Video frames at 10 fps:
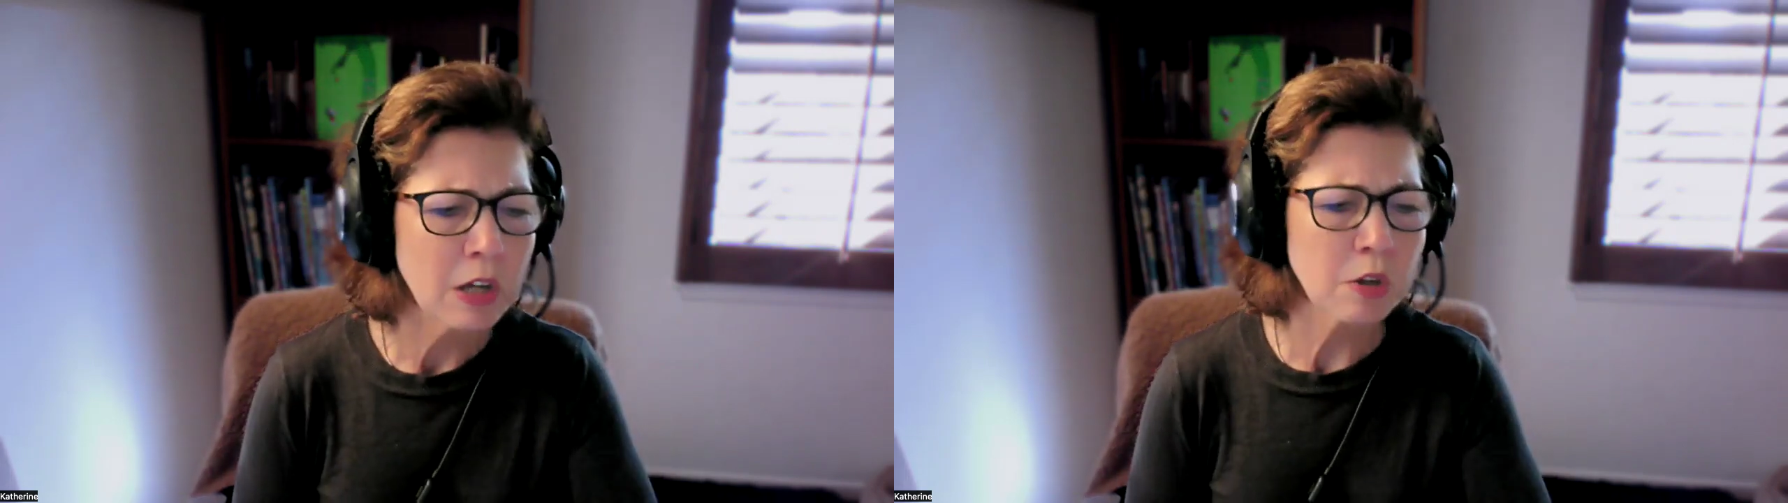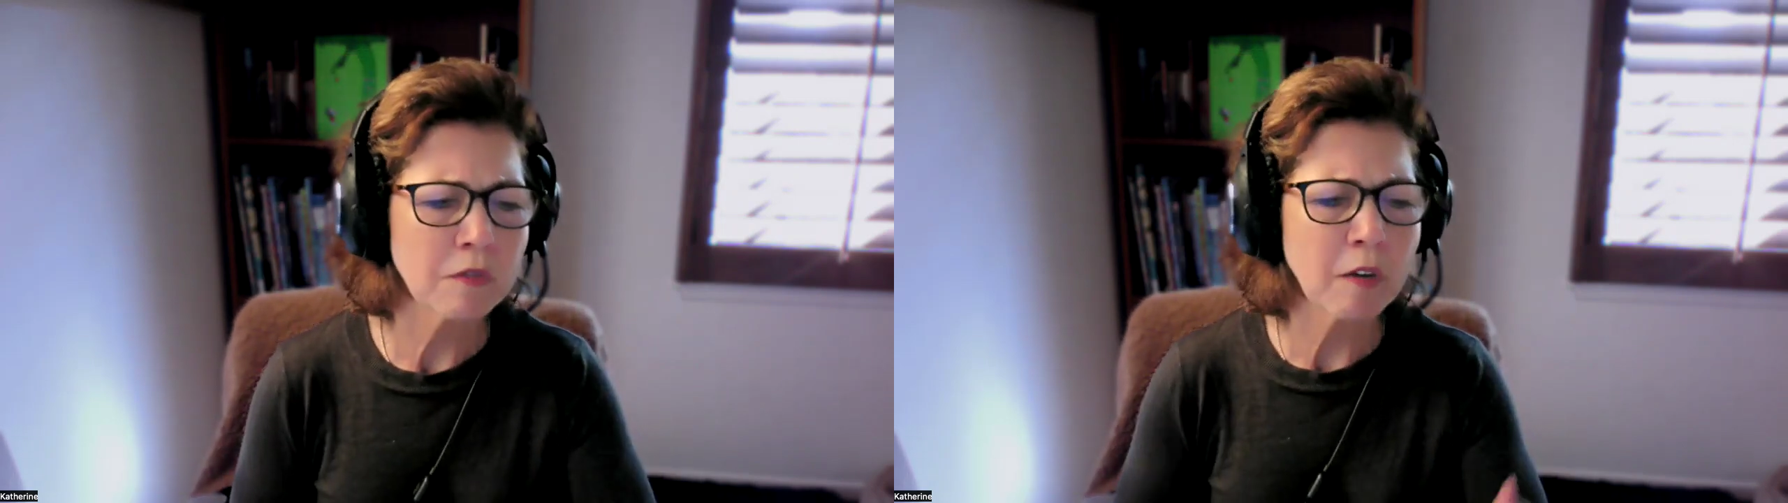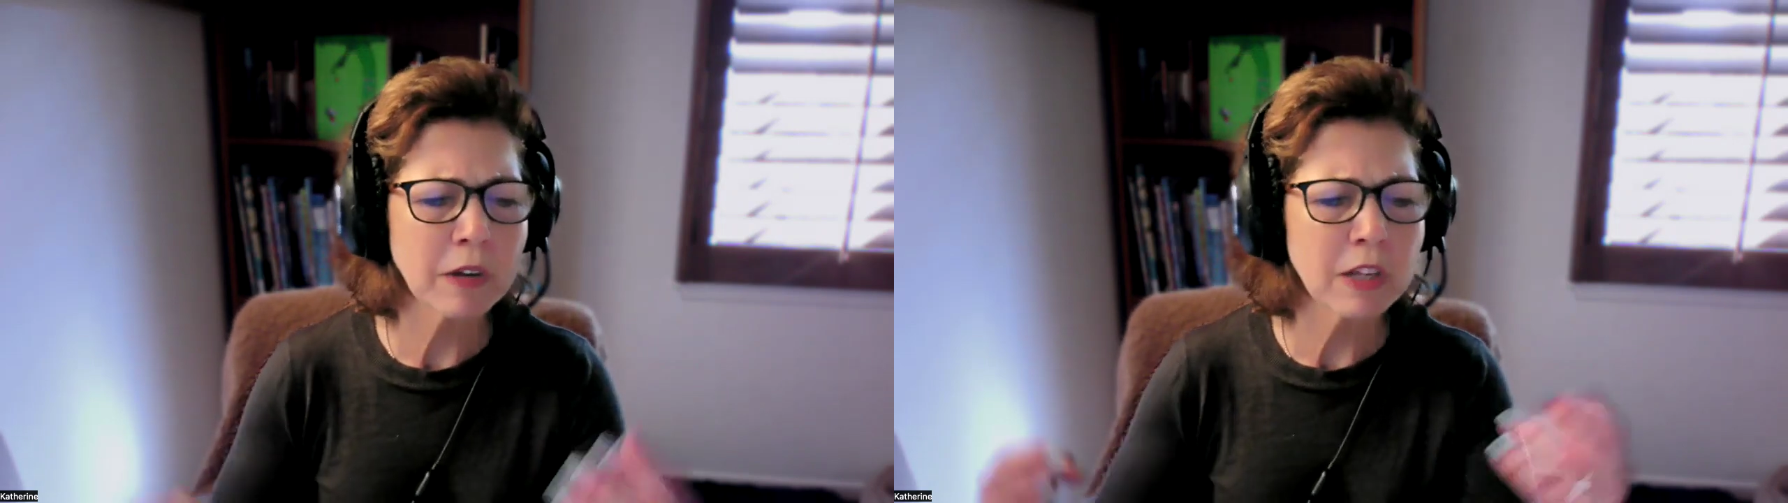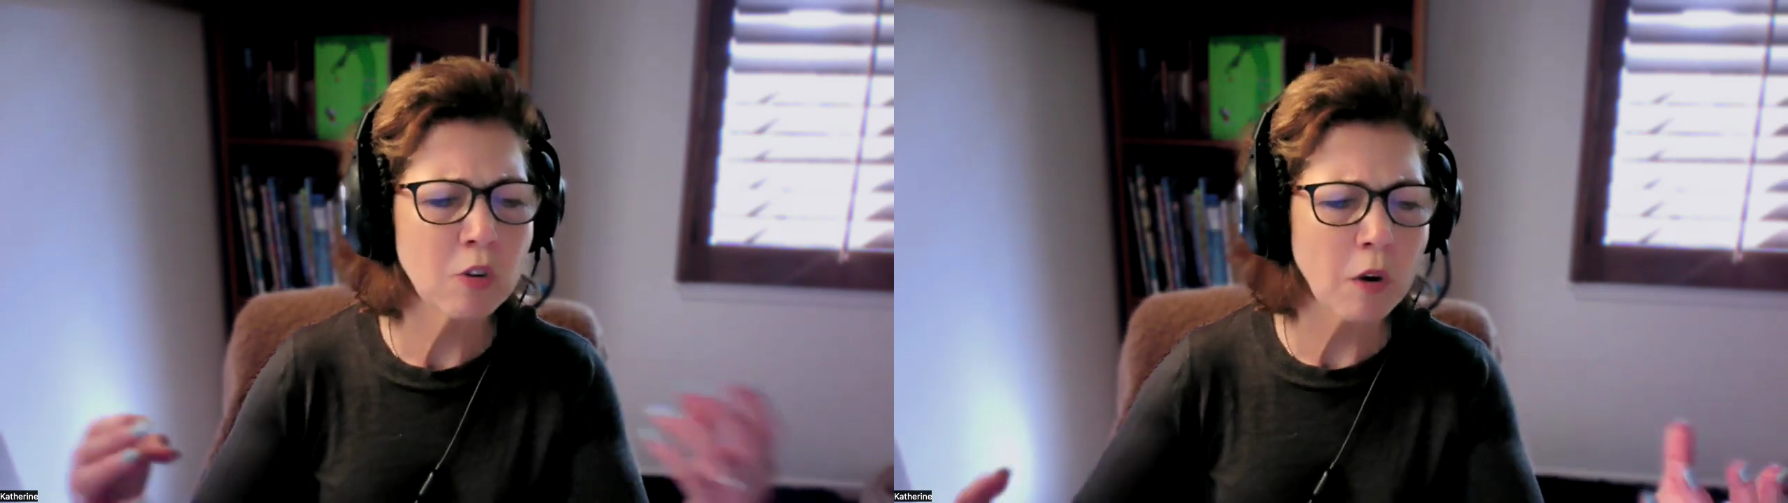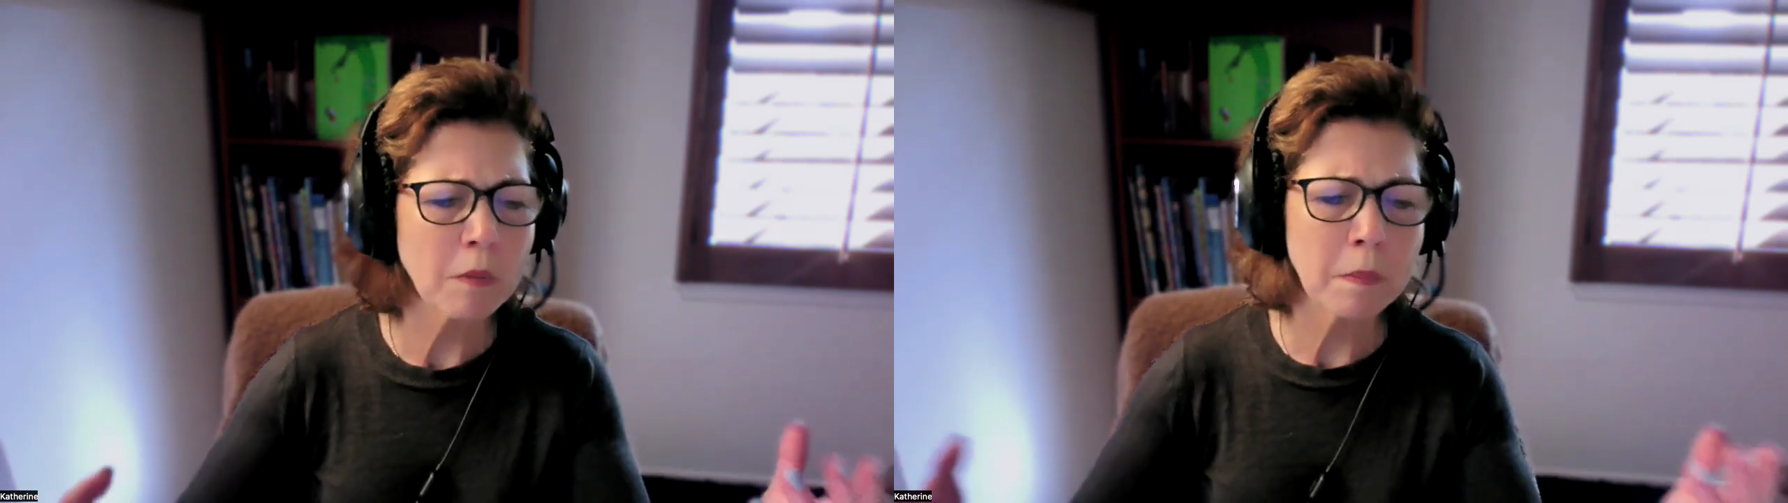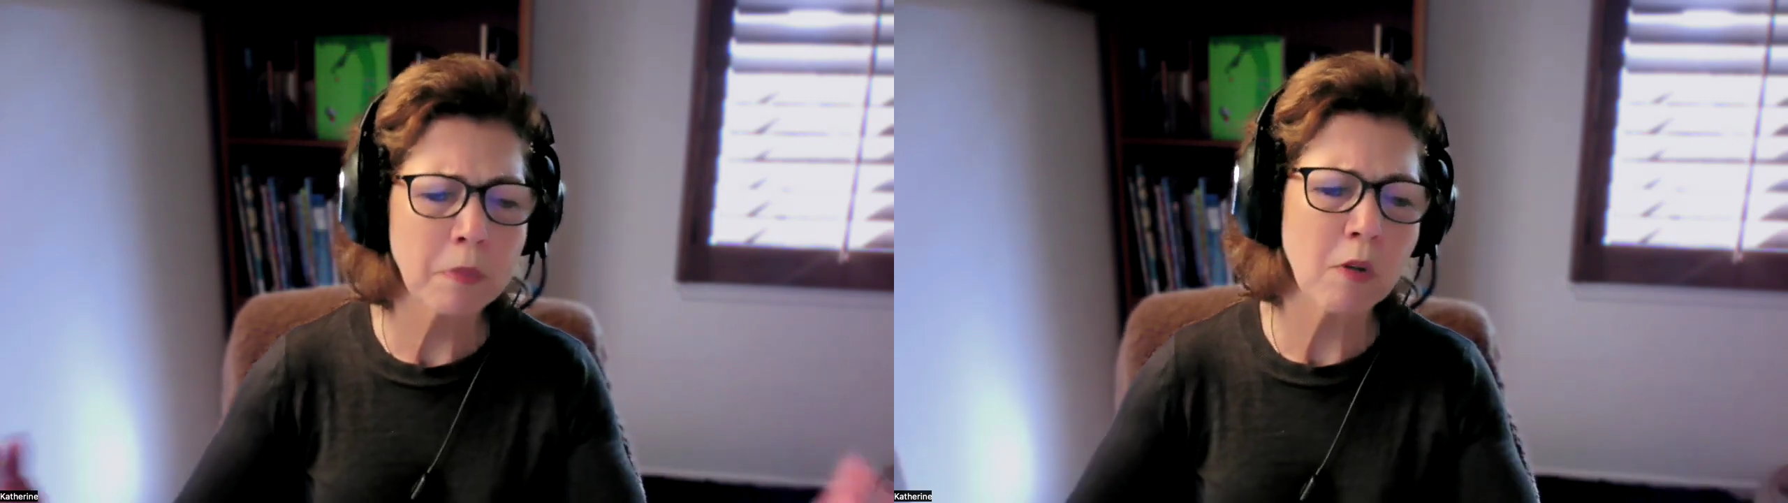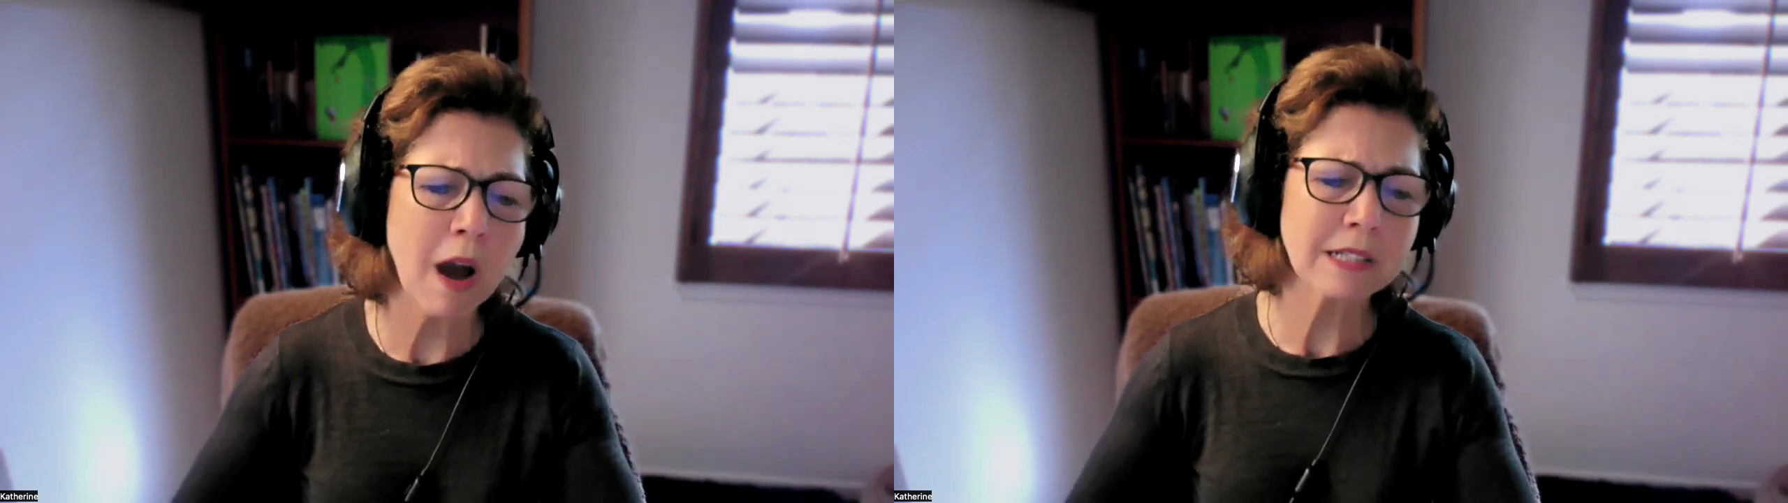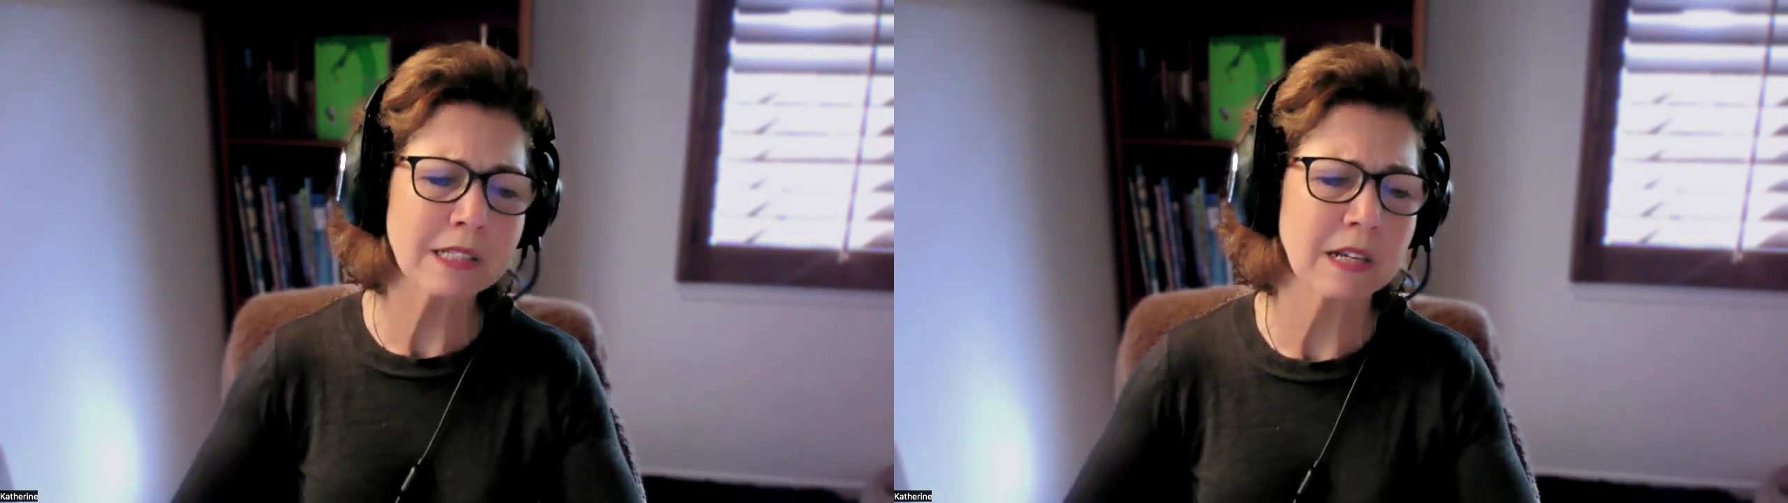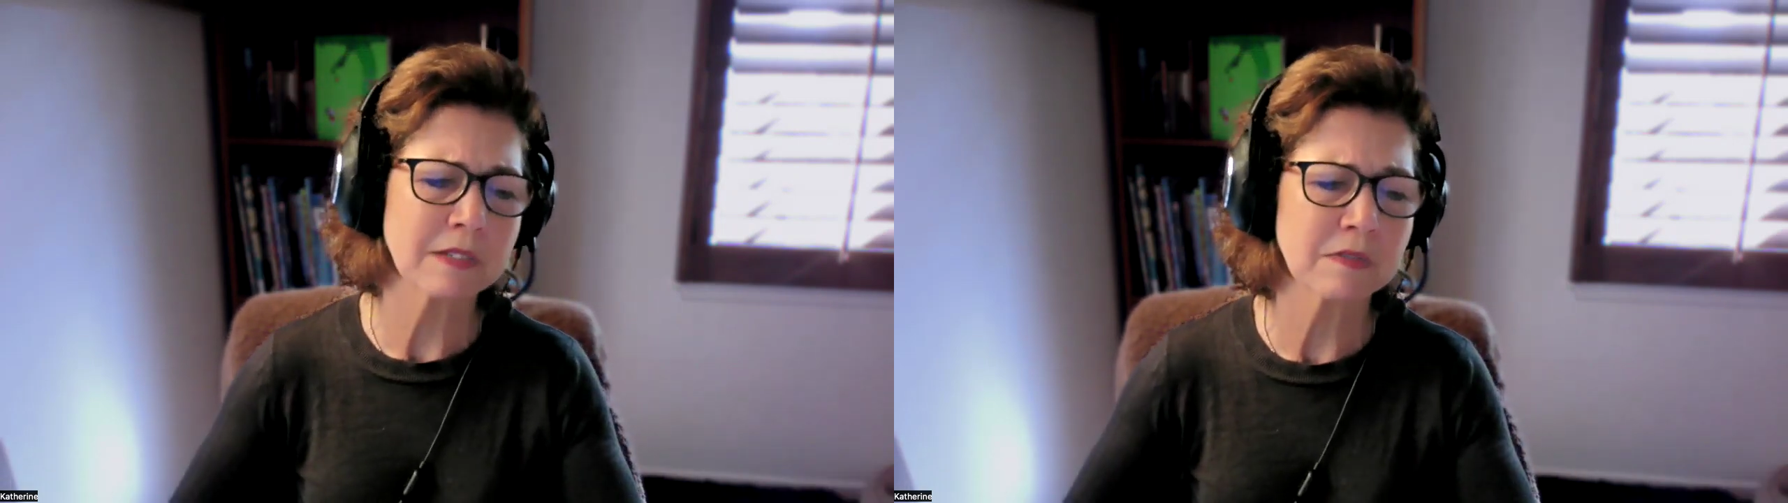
to a very normal process